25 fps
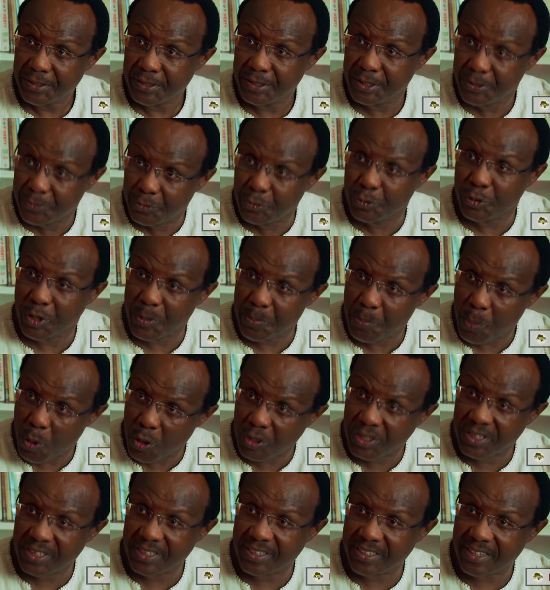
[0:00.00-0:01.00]
if you're
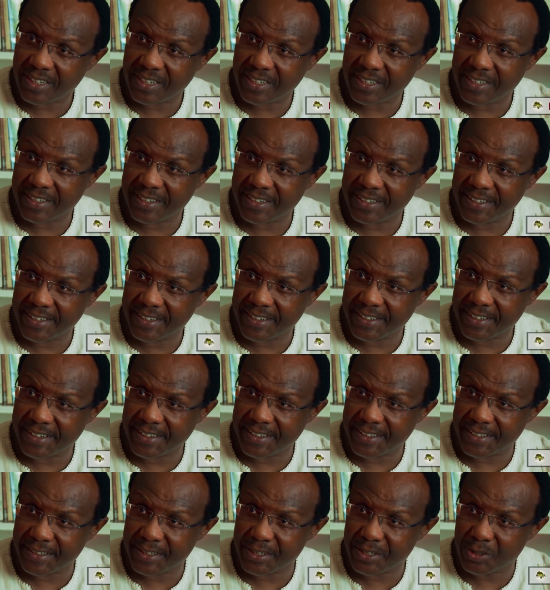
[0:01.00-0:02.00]
importing
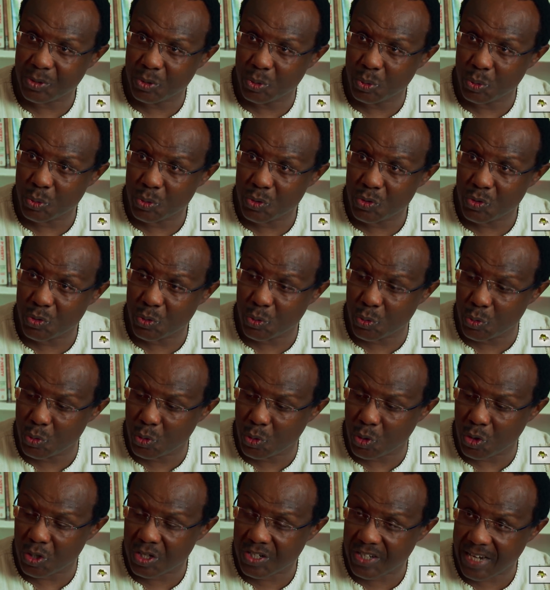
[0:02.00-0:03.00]
goods, you
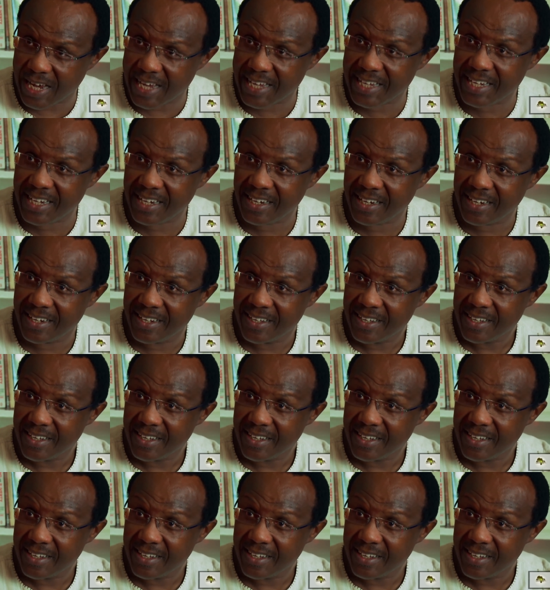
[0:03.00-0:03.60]
could consign